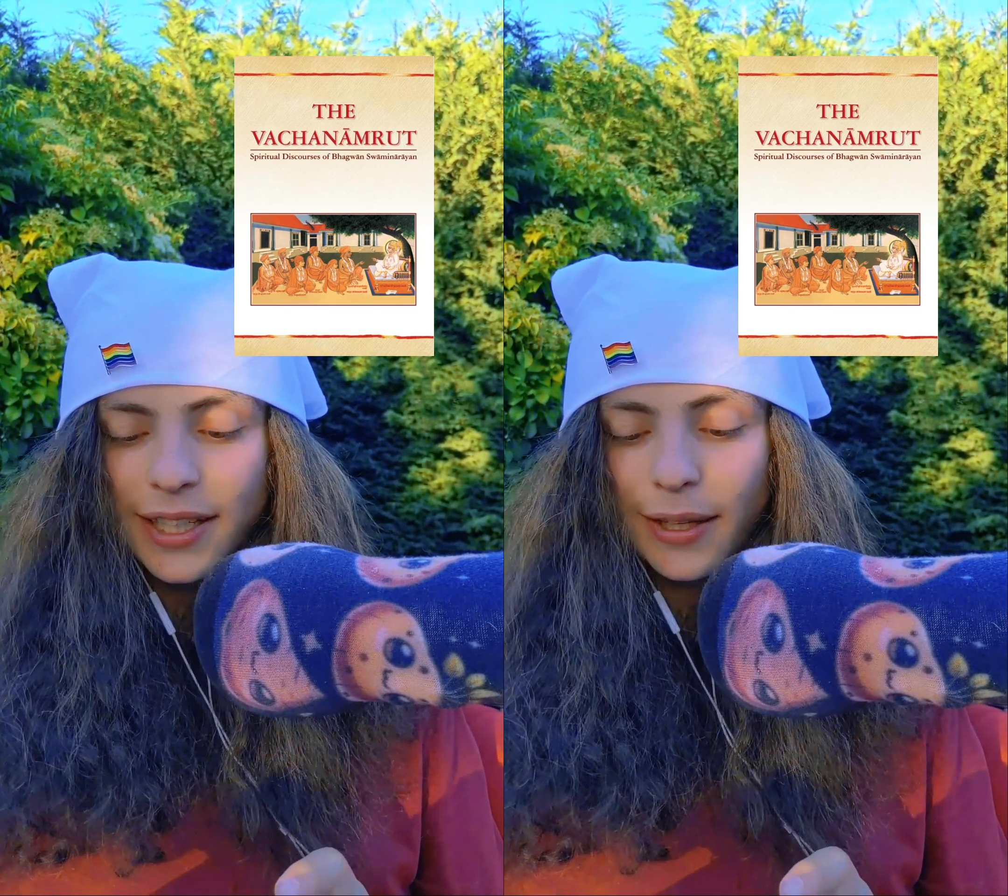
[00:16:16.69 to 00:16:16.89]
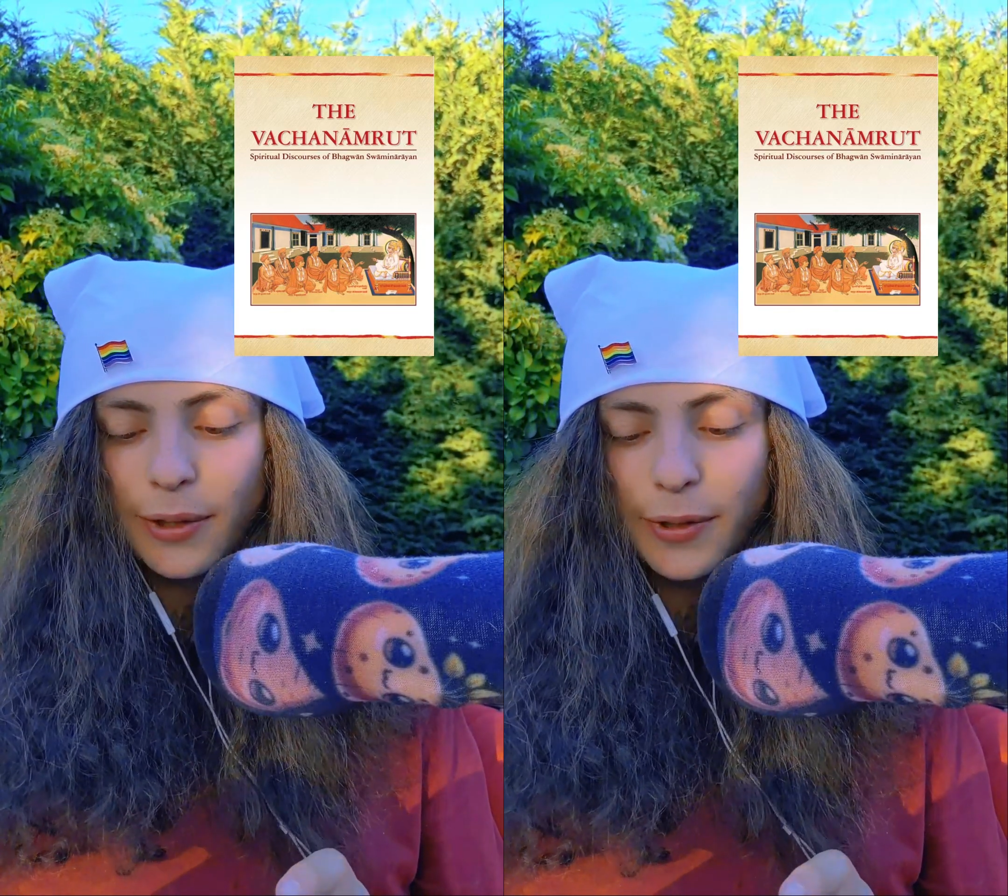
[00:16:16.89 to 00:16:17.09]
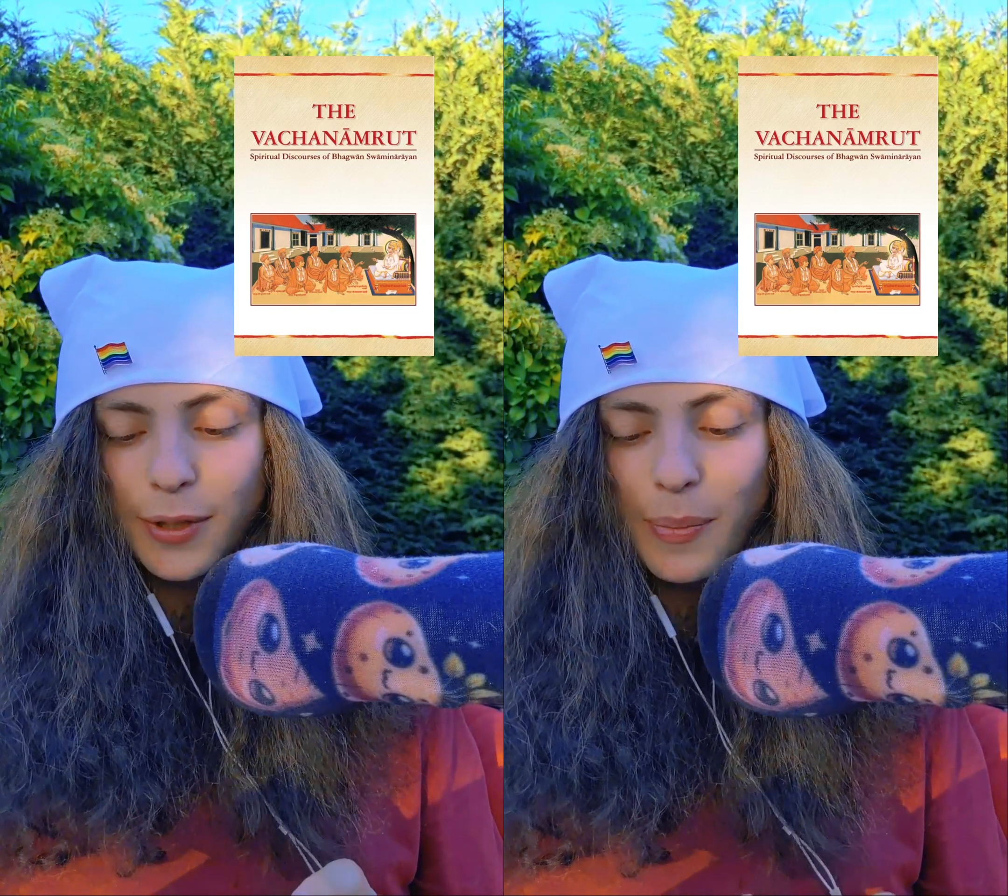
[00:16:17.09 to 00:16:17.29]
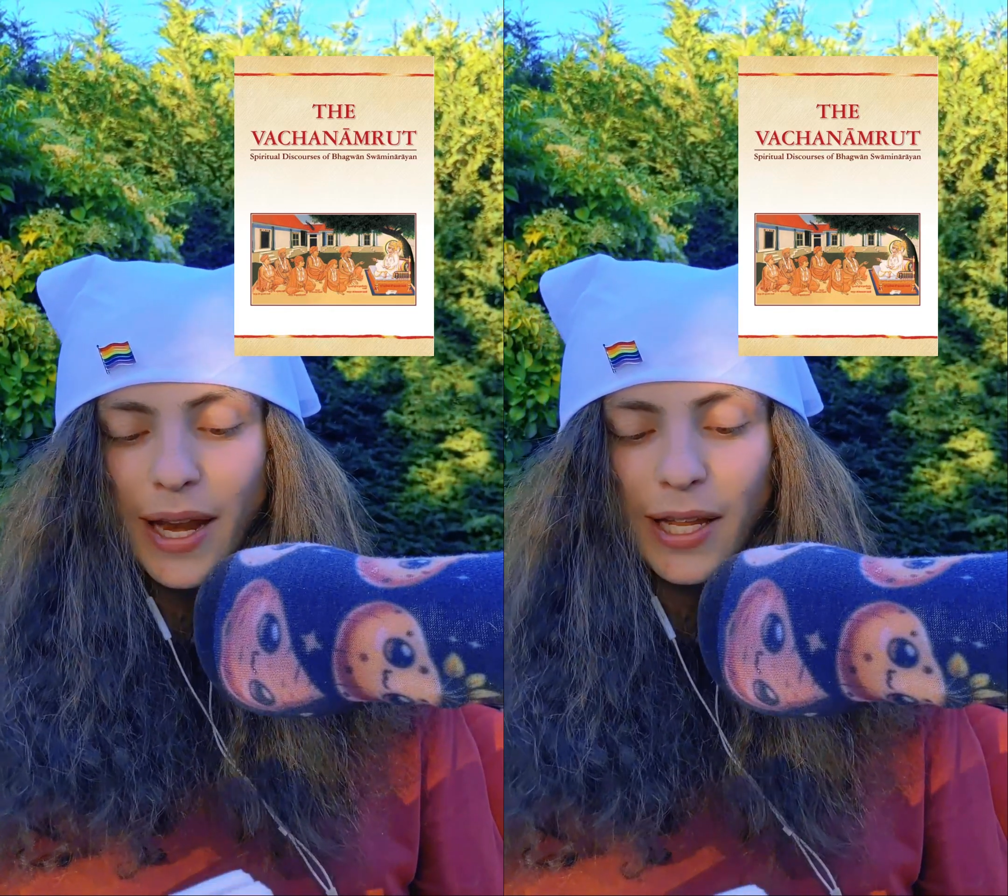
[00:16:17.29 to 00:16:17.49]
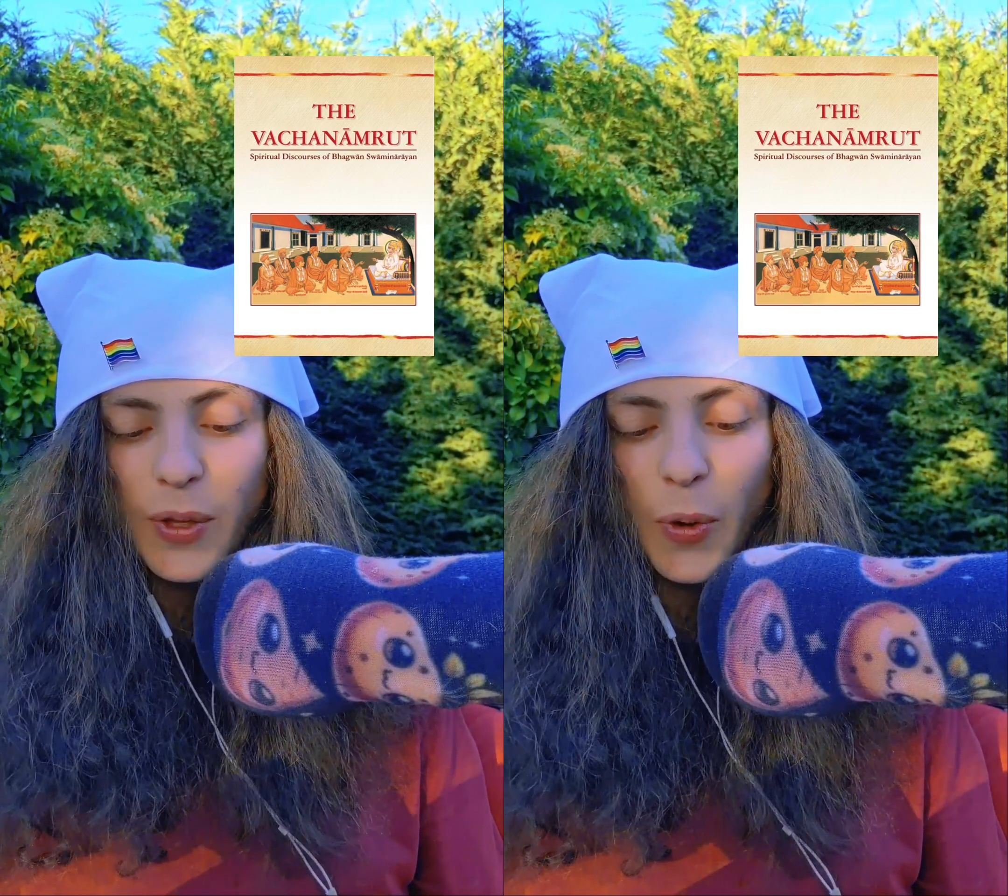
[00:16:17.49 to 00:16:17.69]
I learnt
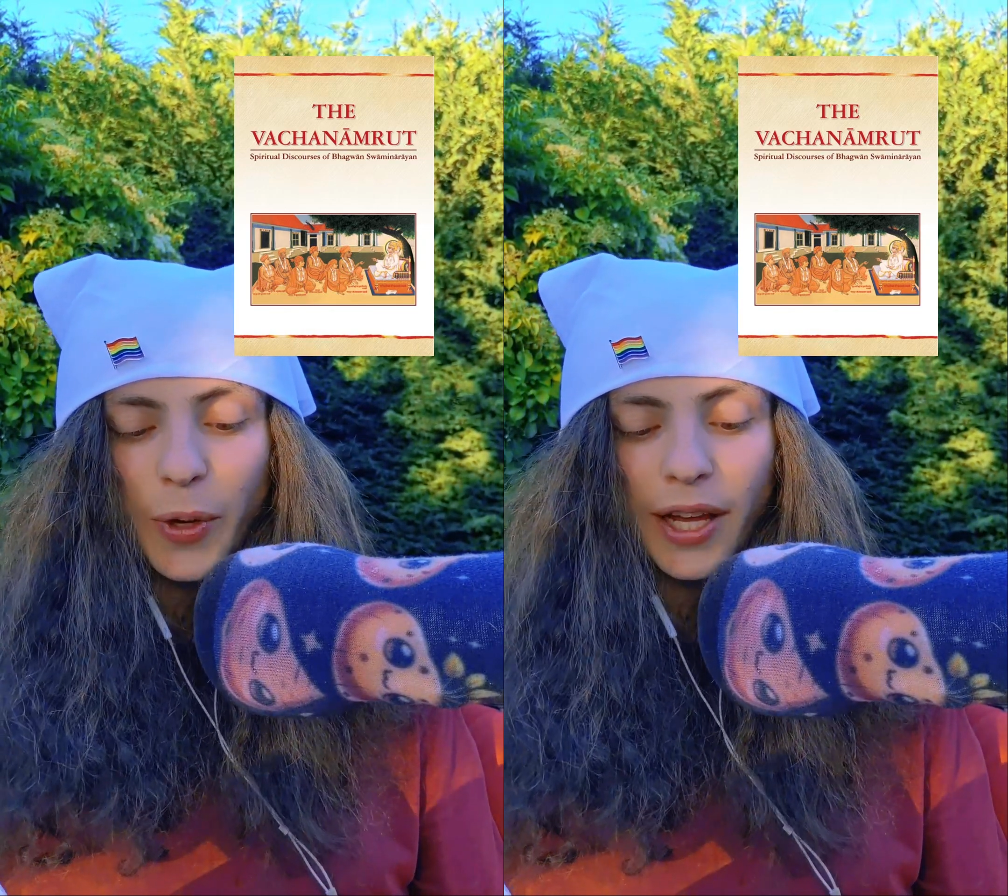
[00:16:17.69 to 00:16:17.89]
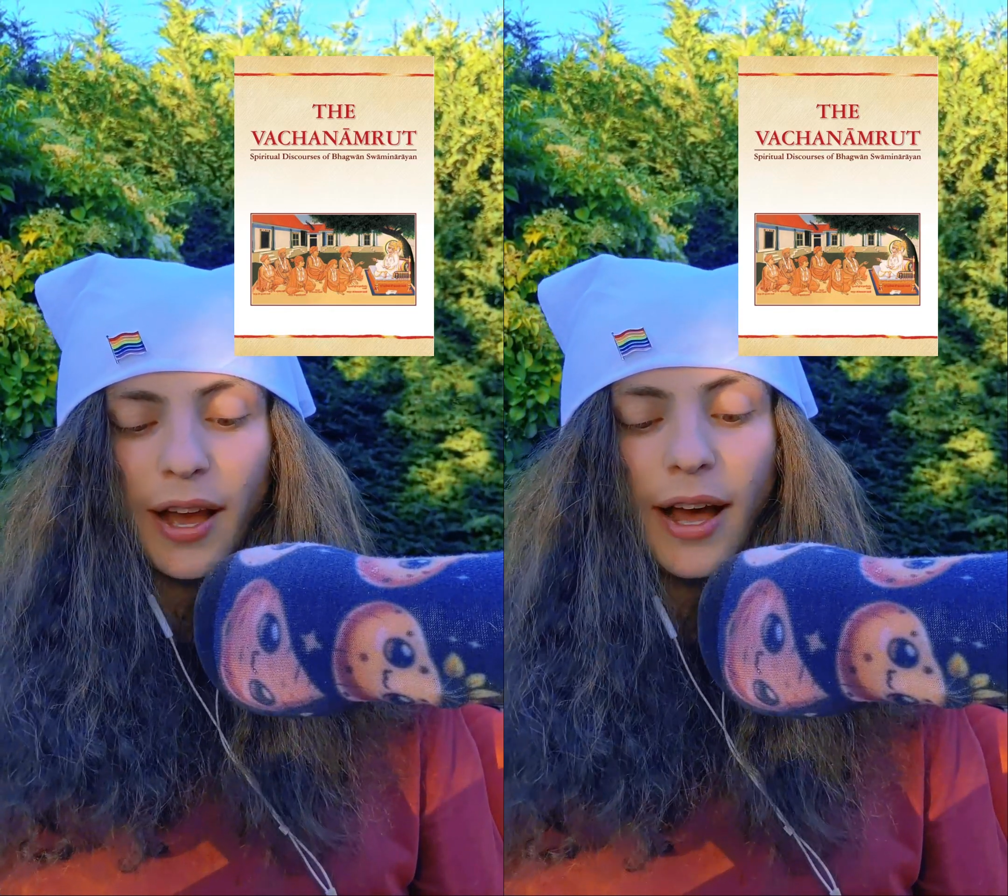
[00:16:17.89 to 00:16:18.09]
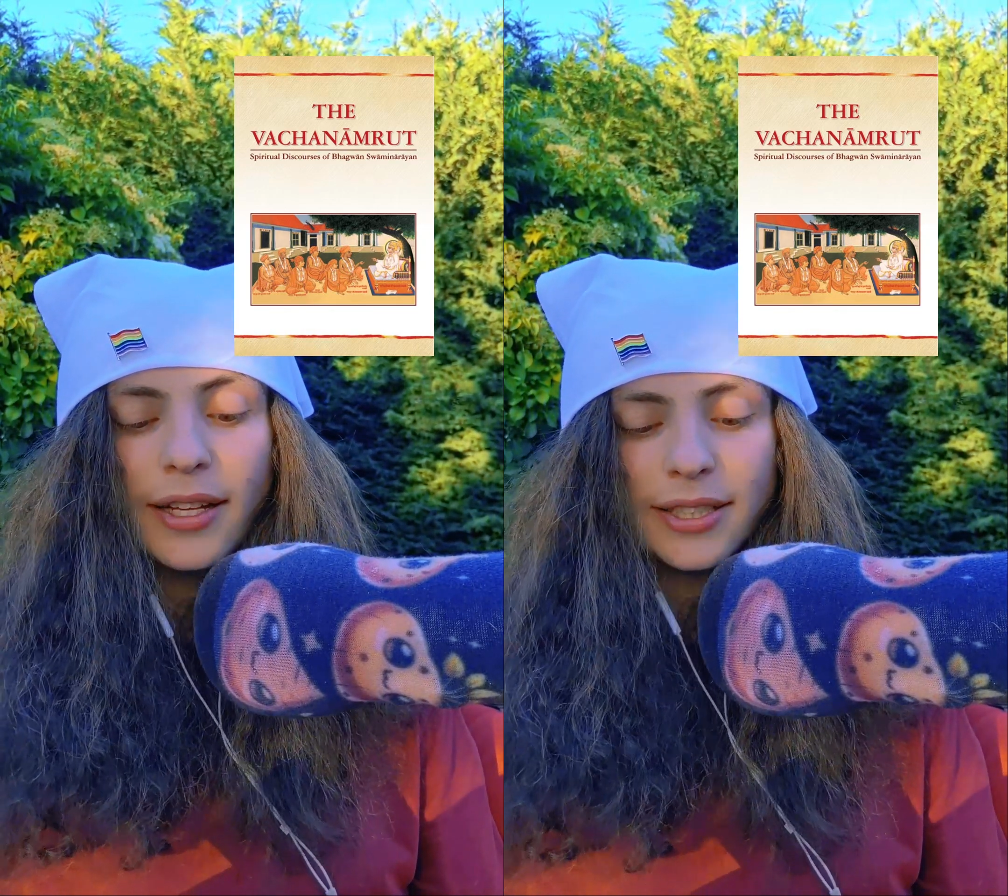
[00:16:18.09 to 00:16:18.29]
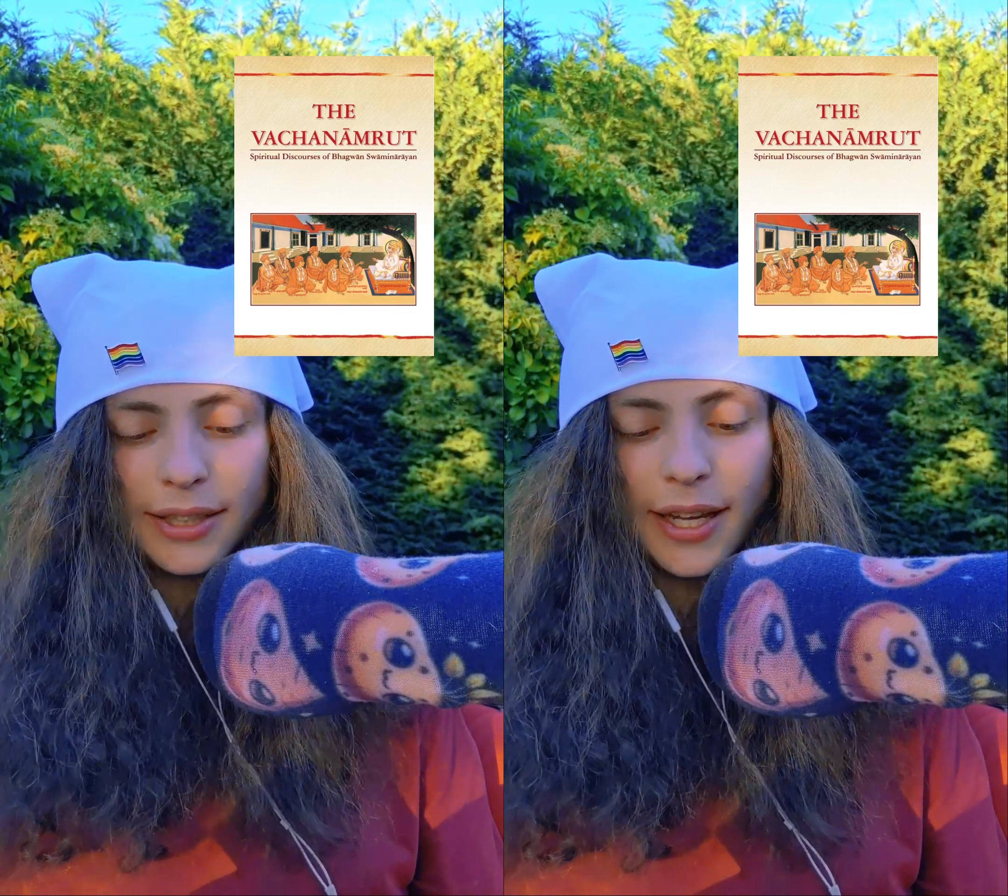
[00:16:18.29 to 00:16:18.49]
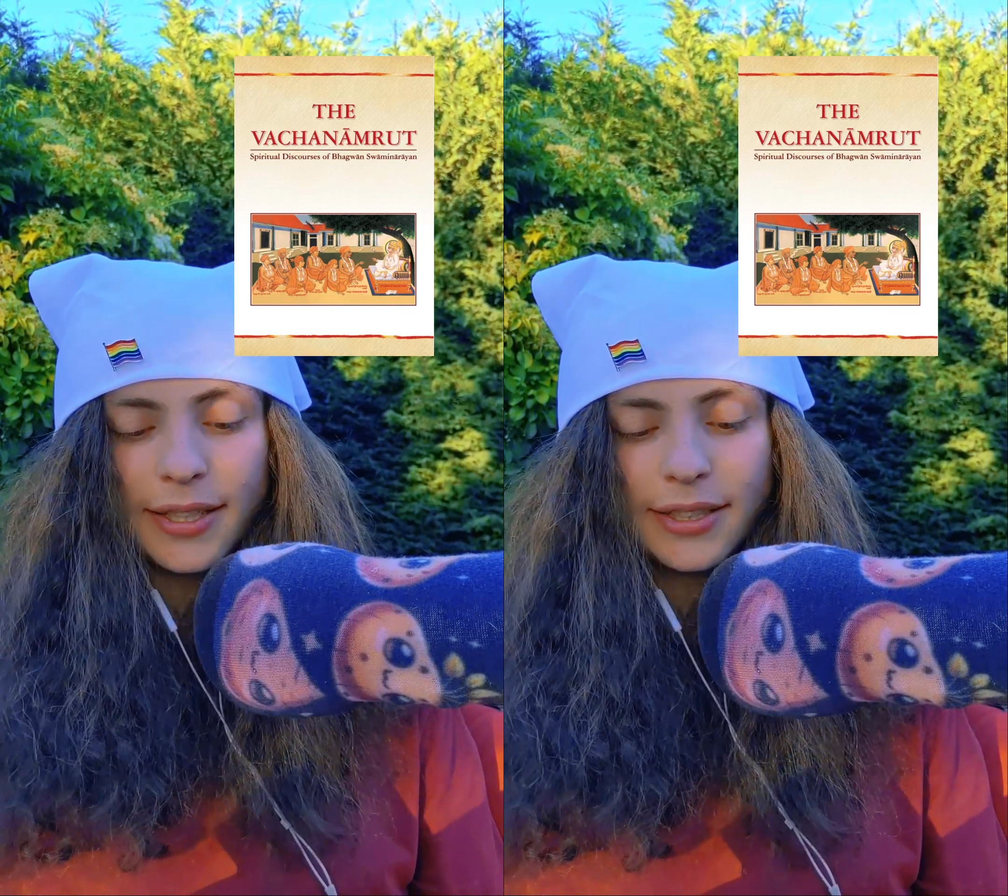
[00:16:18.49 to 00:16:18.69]
many yogic
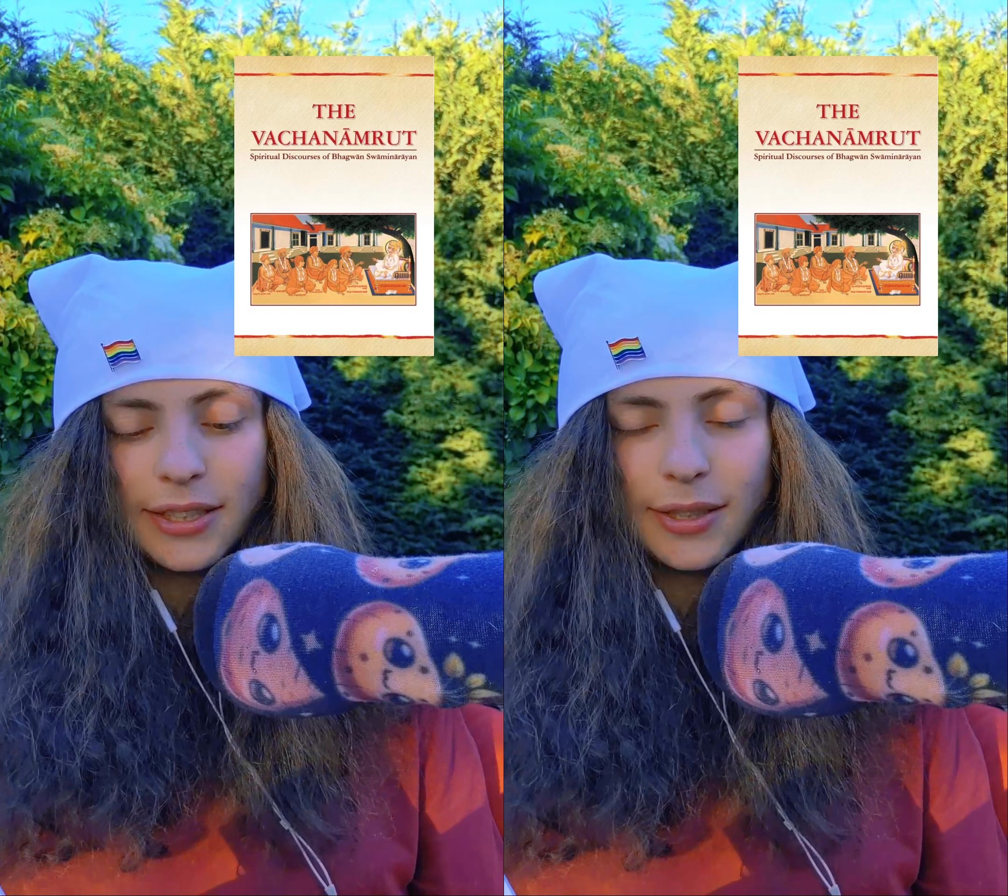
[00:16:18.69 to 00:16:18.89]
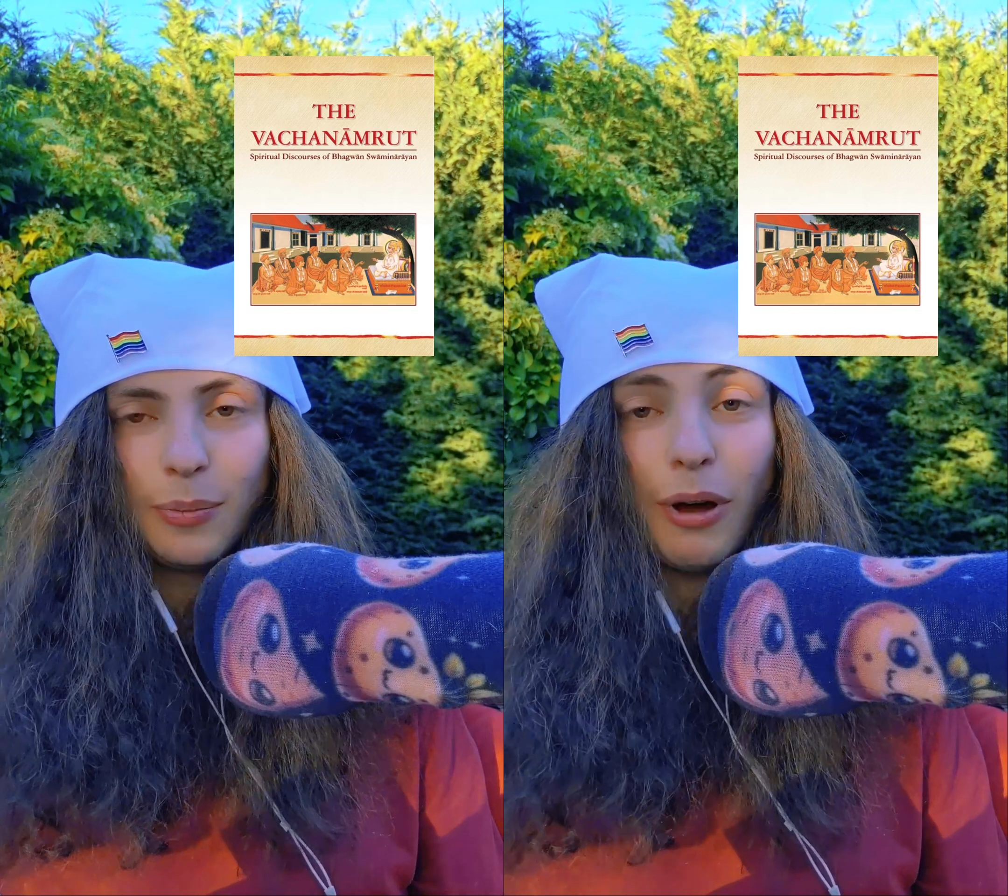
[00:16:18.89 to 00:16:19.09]
asanas,